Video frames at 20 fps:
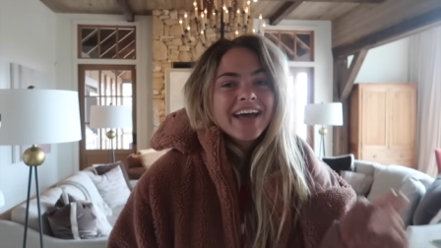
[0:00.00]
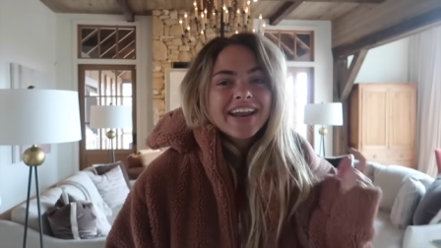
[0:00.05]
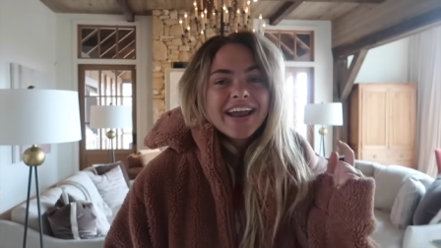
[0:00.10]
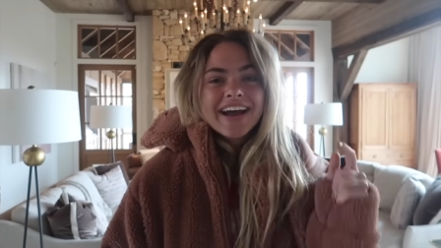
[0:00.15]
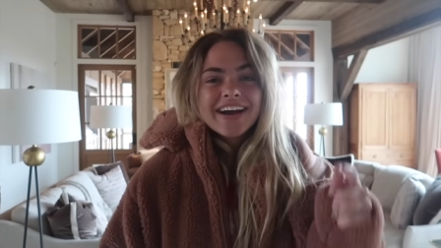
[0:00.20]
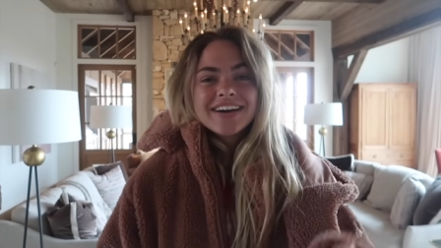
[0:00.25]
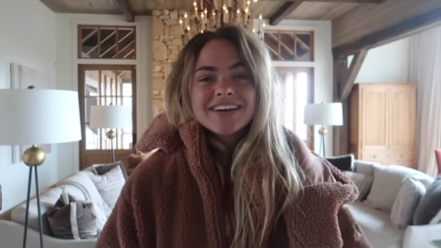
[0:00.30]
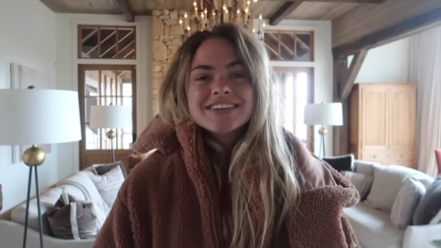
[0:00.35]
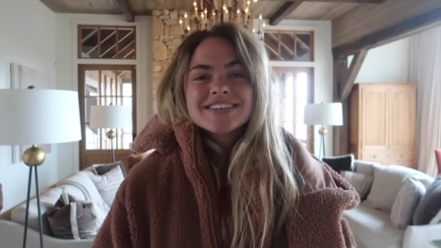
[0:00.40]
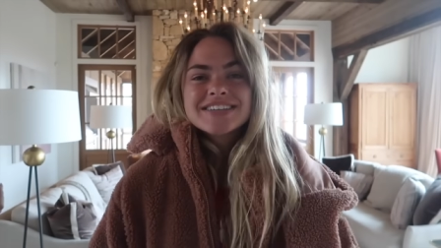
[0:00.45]
and
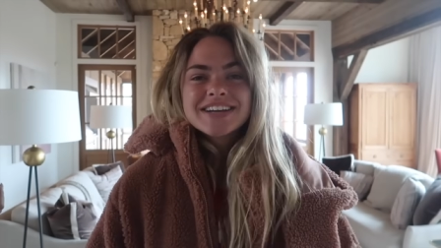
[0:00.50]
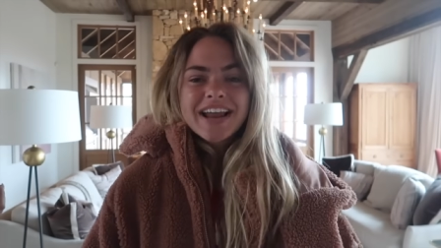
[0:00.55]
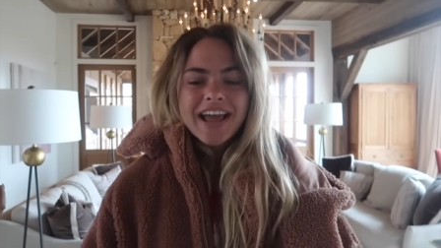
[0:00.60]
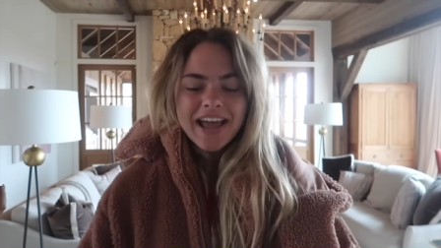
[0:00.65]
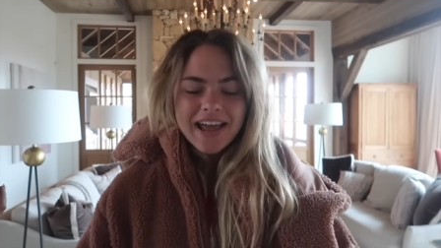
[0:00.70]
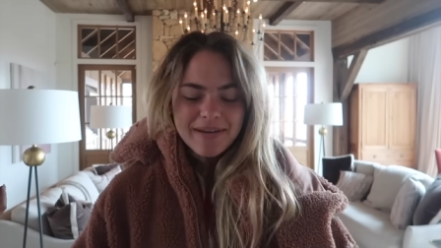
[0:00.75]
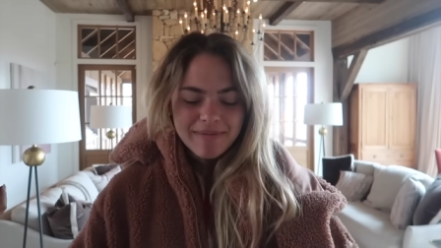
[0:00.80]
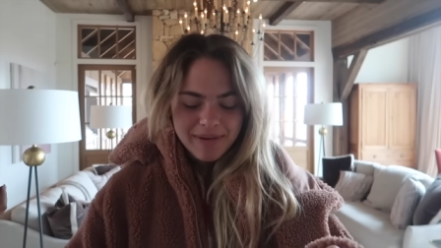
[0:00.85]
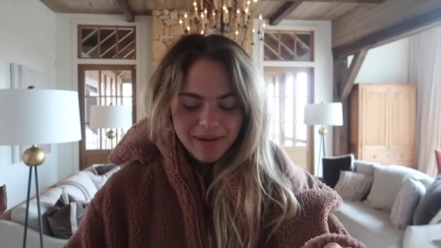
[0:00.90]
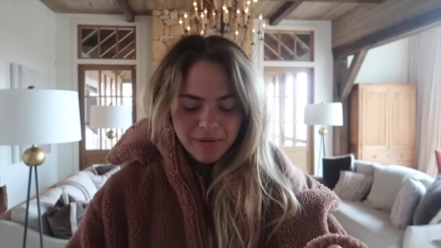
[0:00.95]
Eris and
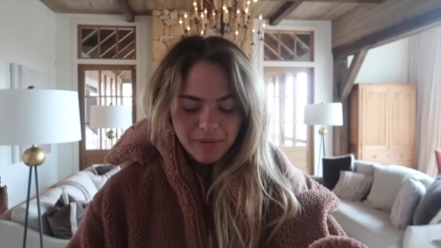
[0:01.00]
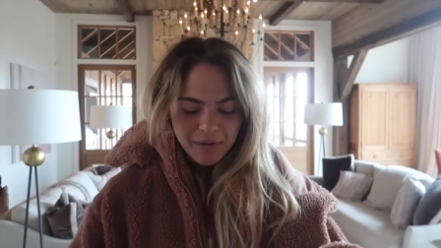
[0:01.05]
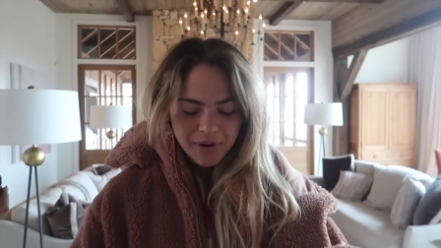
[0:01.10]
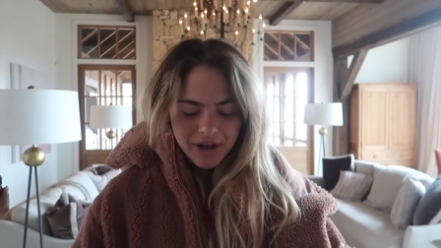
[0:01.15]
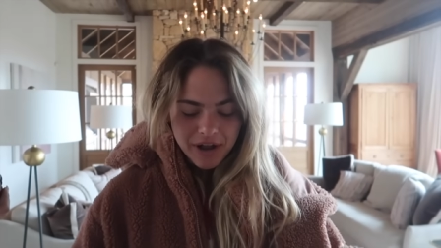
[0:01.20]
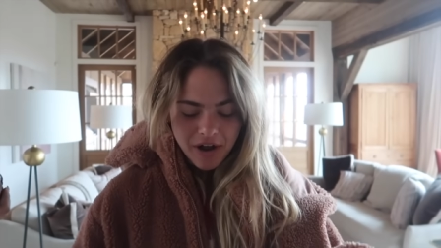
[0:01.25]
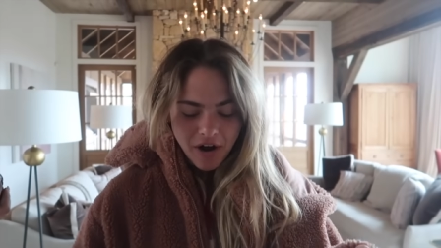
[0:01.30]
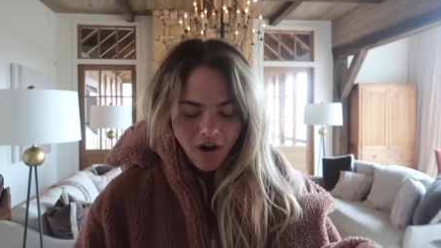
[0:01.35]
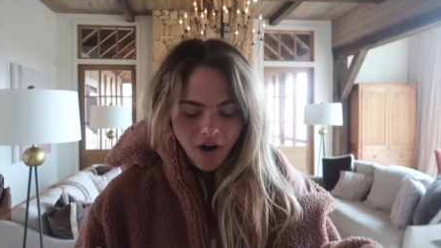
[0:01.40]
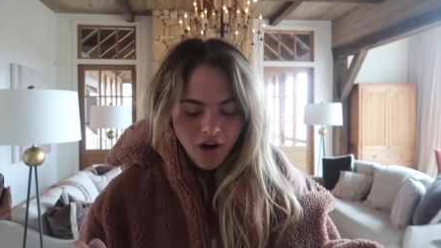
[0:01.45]
Amy,
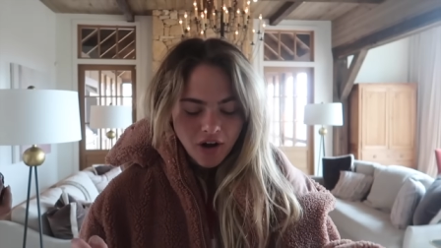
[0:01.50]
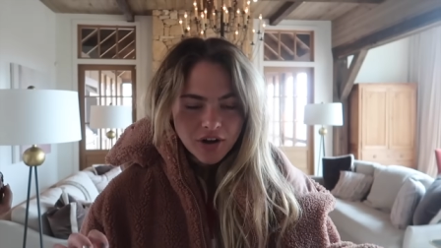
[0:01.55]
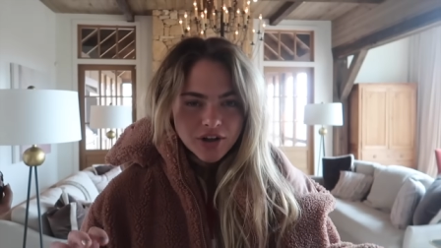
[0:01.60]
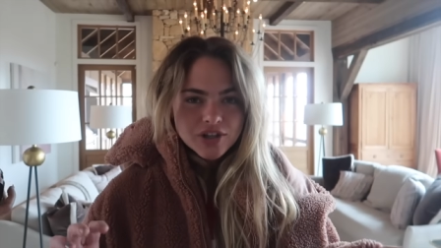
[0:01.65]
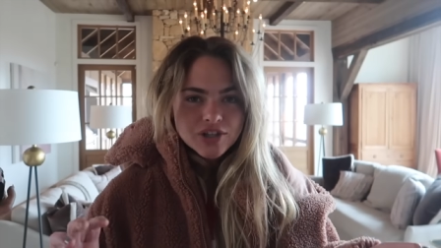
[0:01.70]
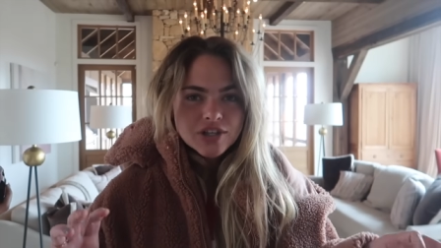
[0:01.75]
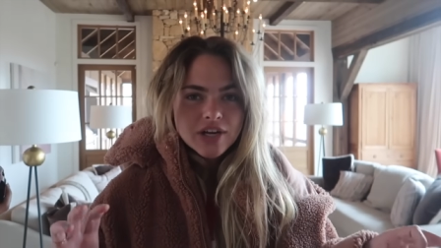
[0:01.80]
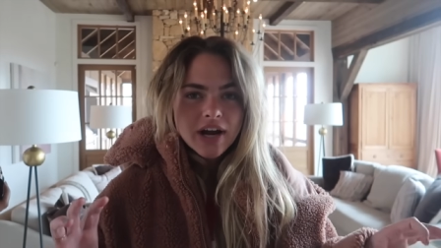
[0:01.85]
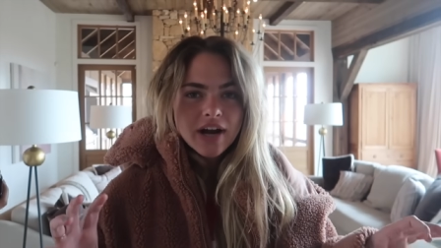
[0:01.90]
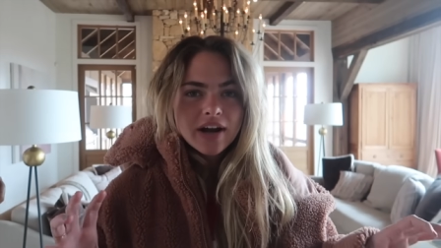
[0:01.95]
we all
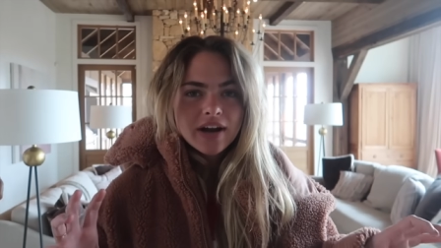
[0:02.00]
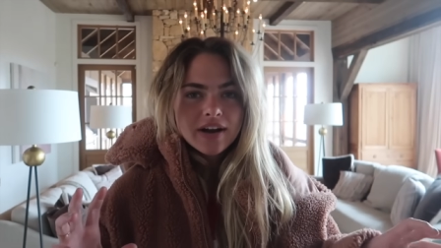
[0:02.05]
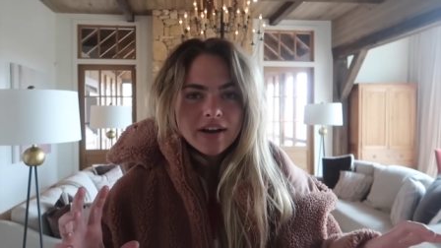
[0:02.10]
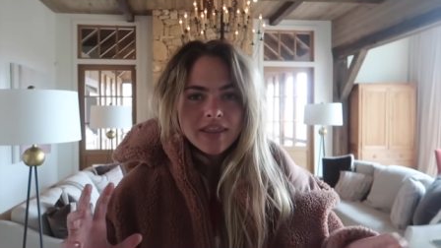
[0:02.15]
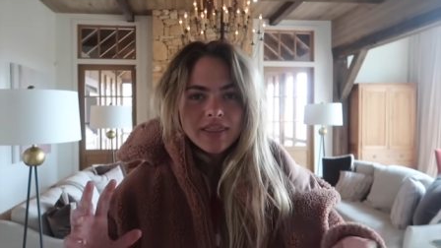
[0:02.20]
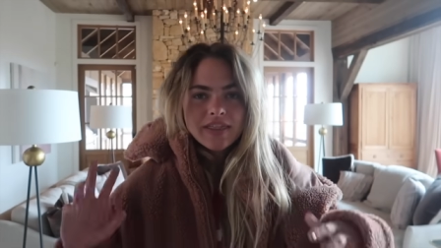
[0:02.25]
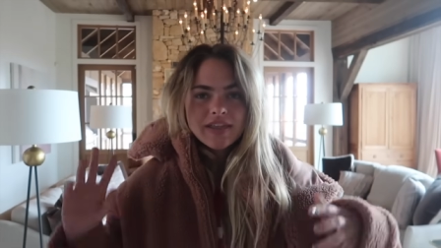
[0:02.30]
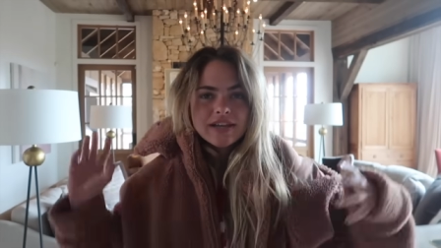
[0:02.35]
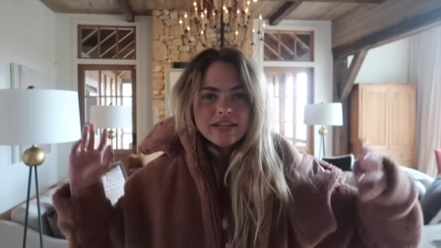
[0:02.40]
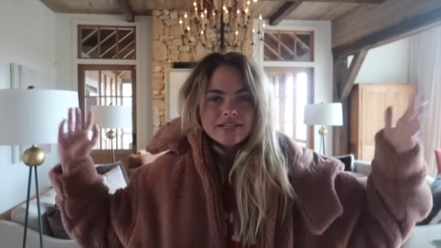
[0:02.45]

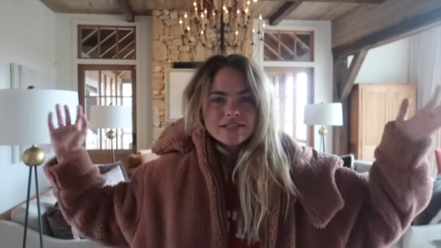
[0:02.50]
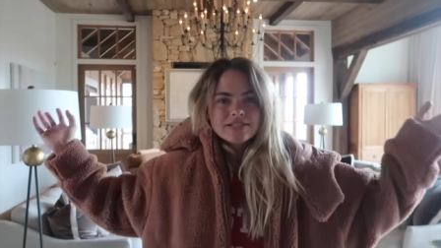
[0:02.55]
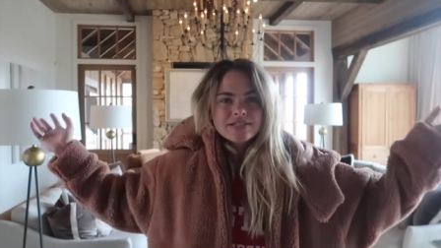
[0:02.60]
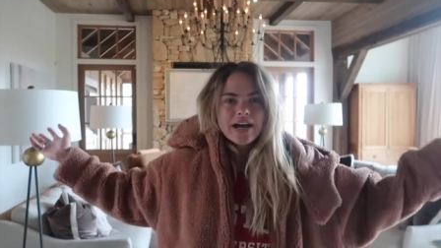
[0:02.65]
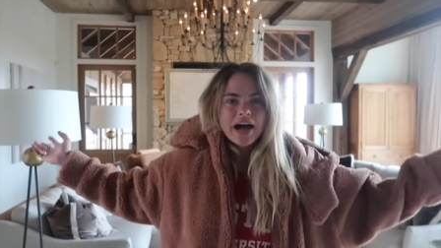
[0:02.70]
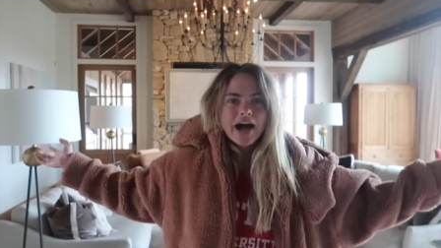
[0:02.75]
share this